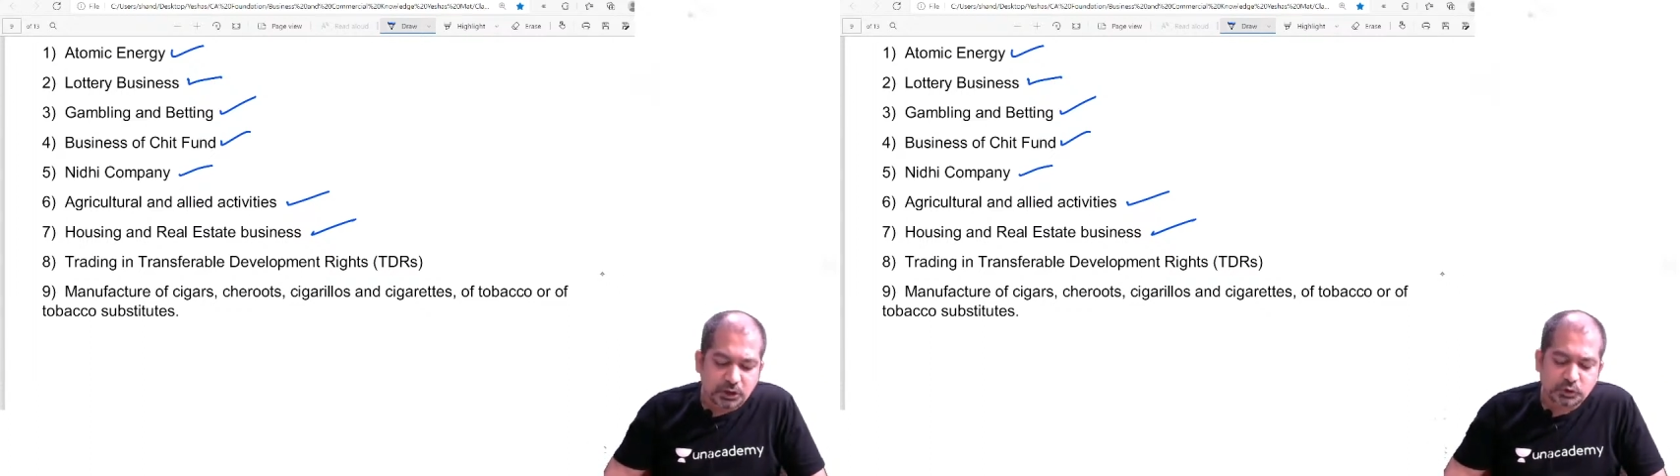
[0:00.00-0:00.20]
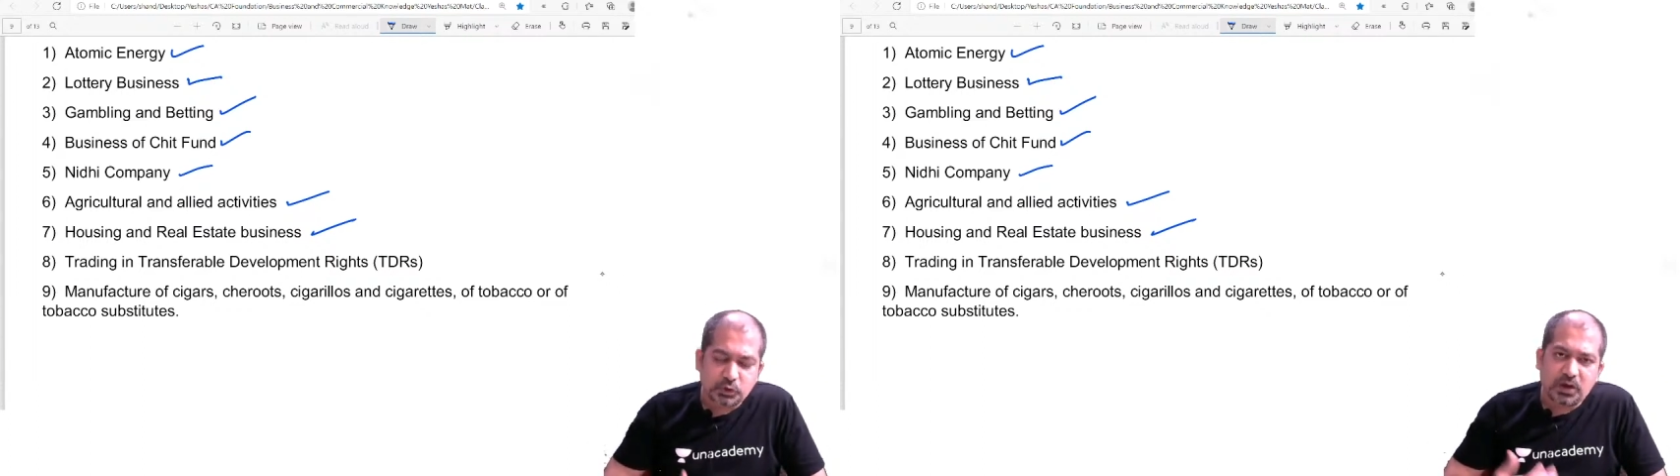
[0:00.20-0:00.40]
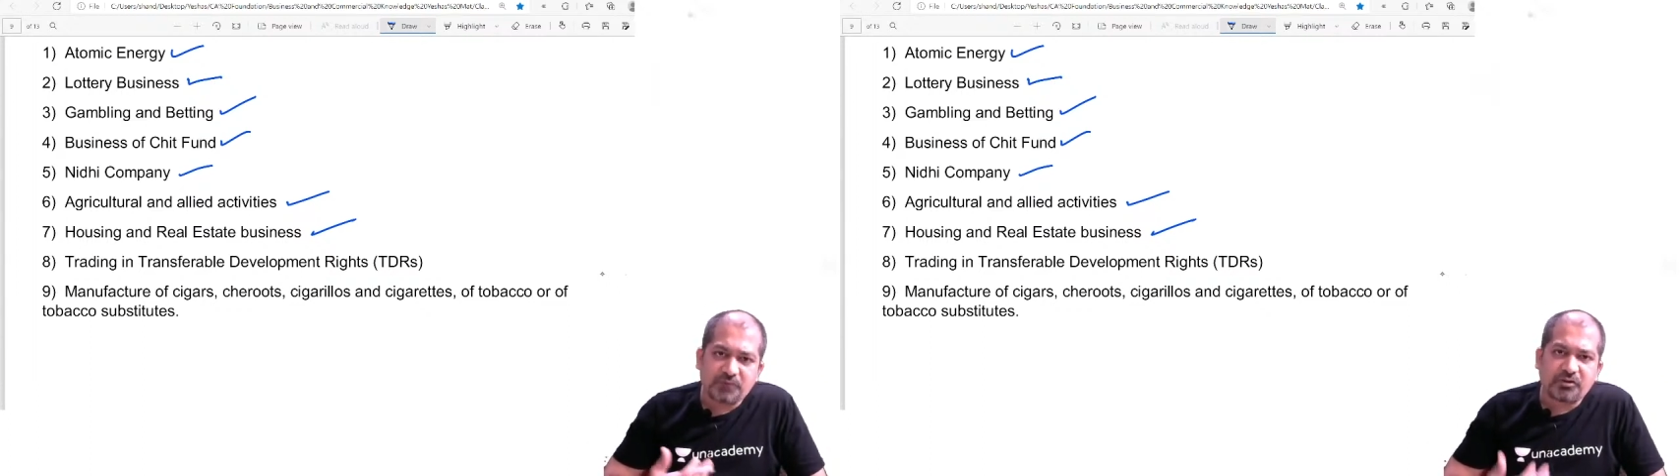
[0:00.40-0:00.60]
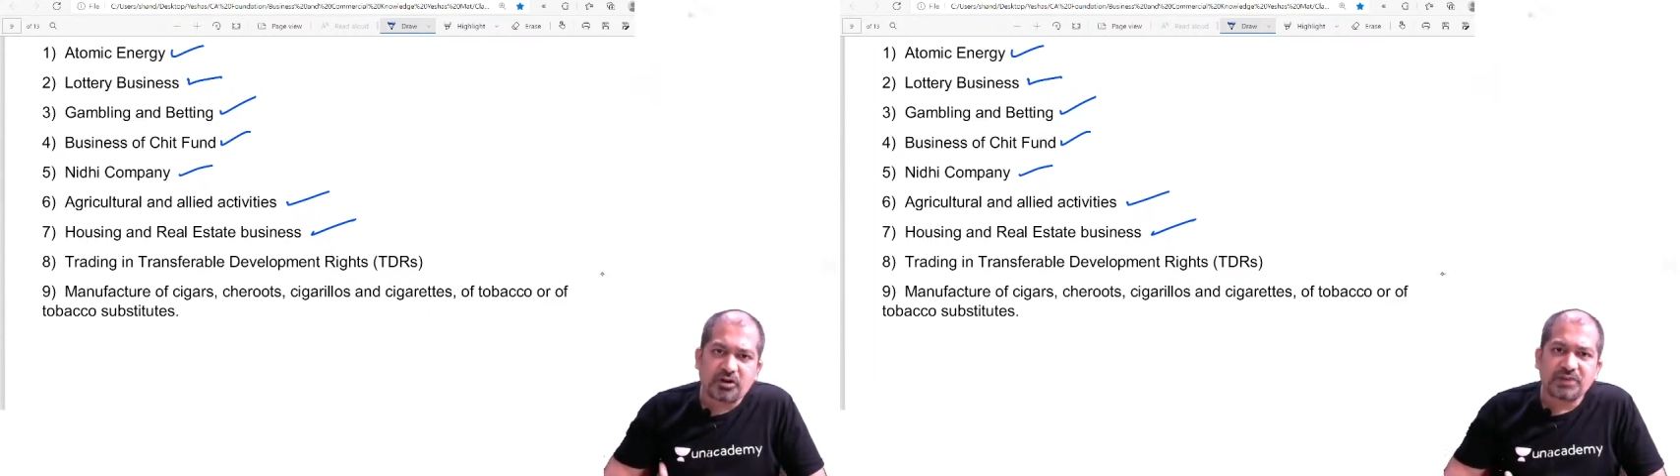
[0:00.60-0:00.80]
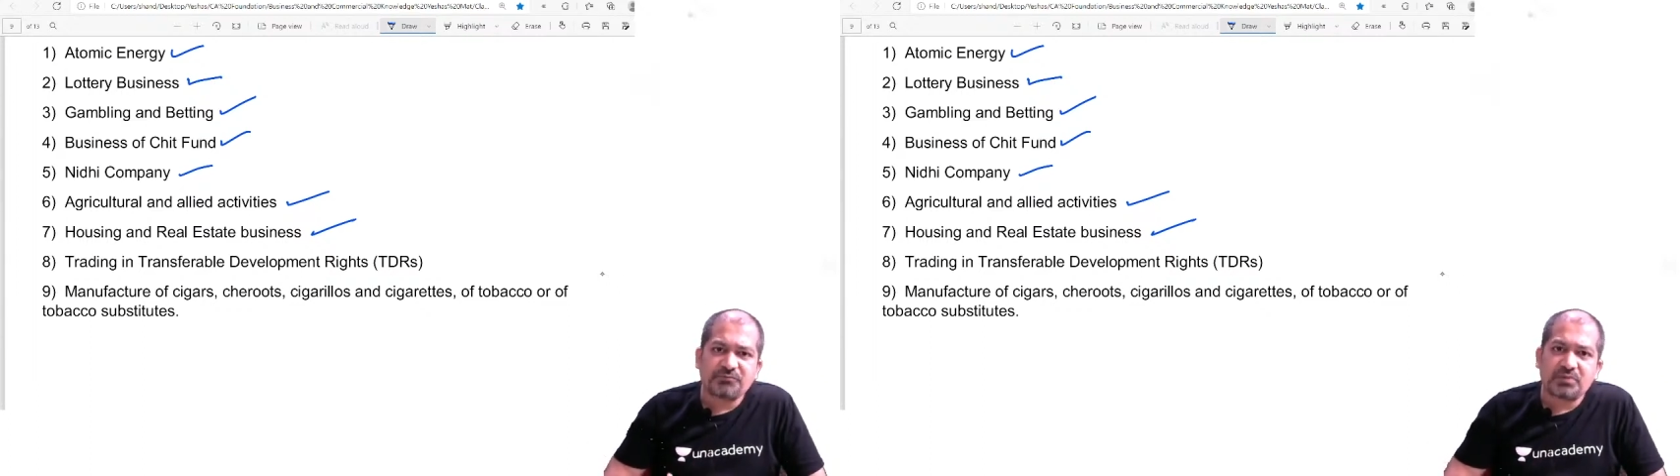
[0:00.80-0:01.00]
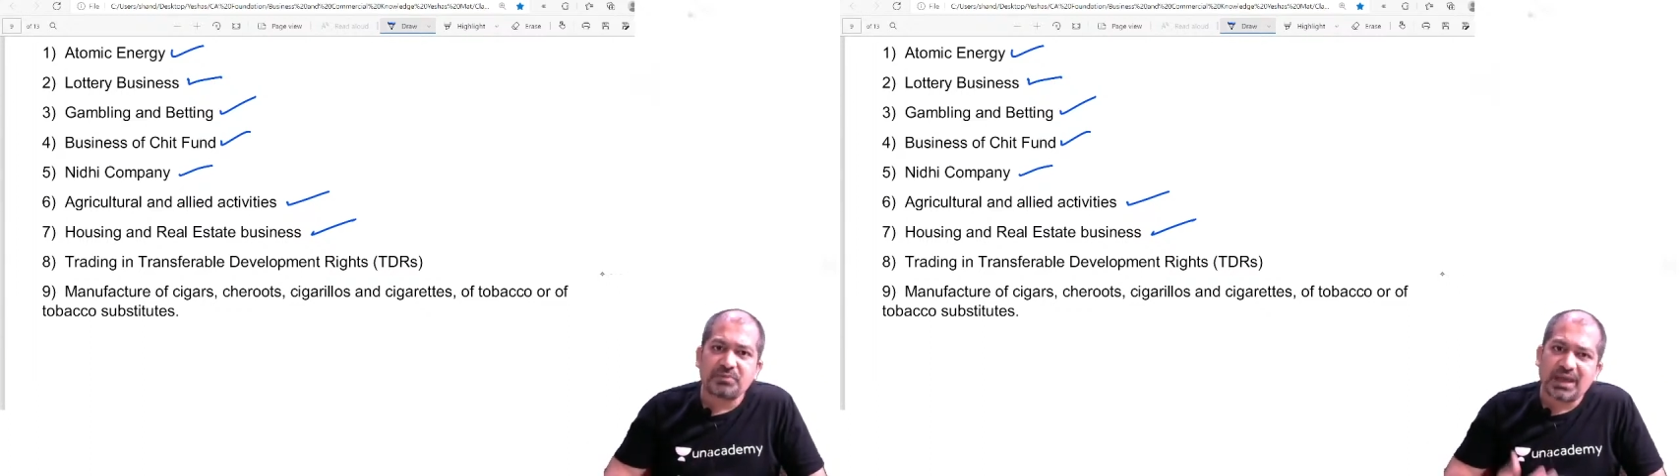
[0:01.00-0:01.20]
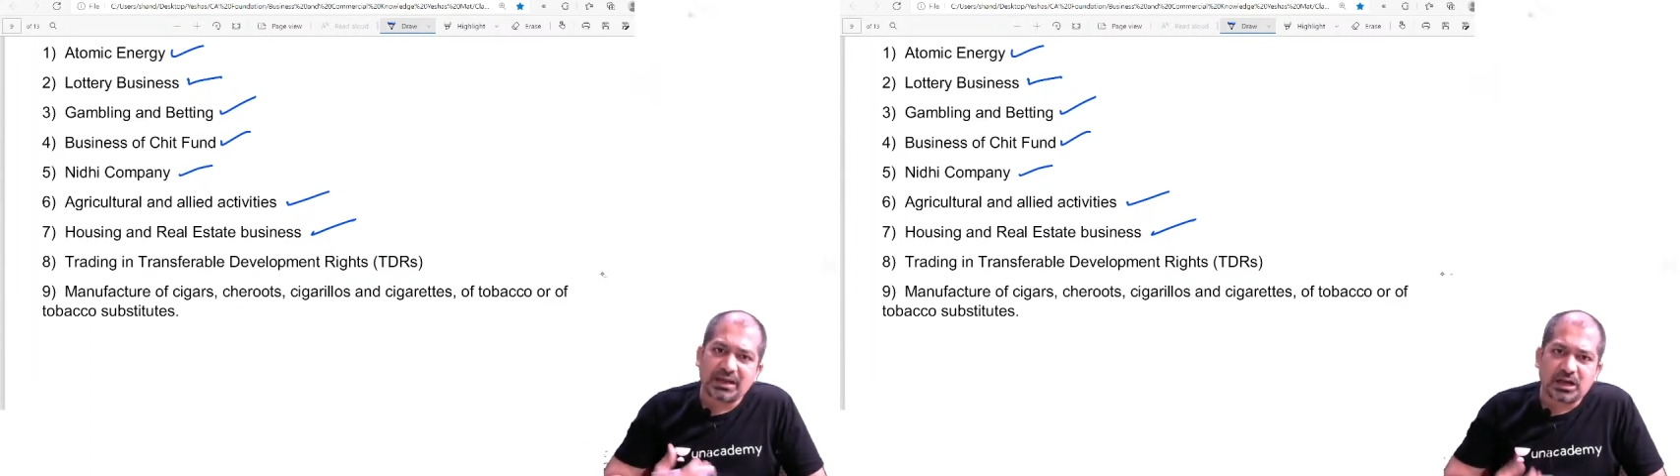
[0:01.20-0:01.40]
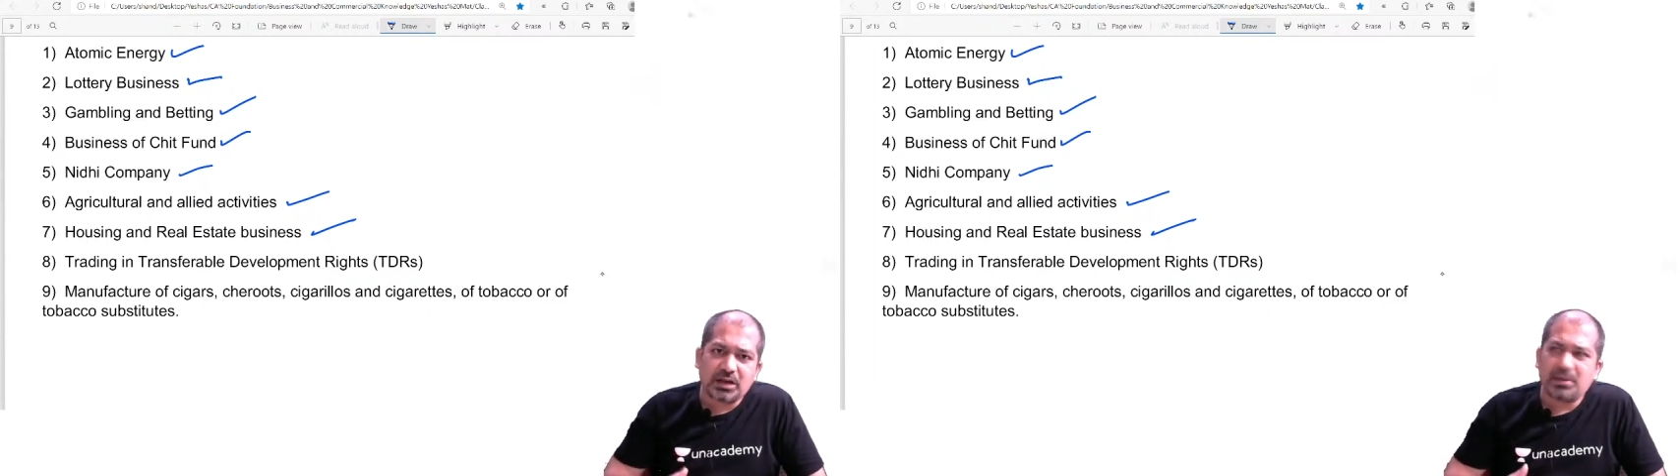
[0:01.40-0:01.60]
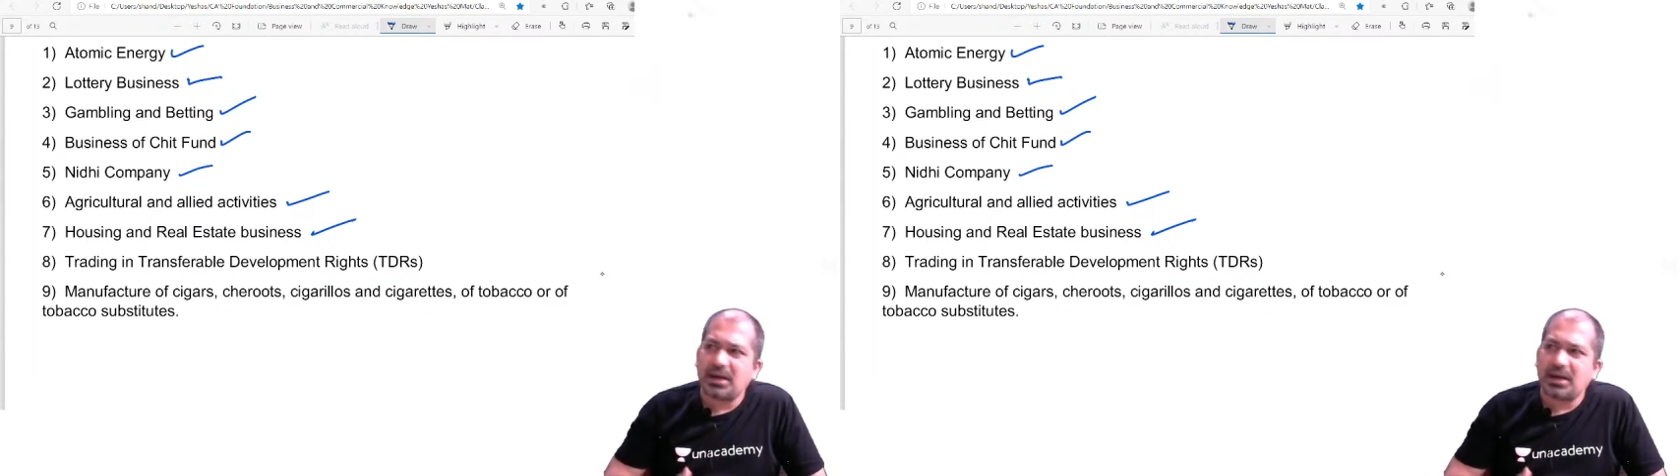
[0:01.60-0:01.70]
So a foreign firm can come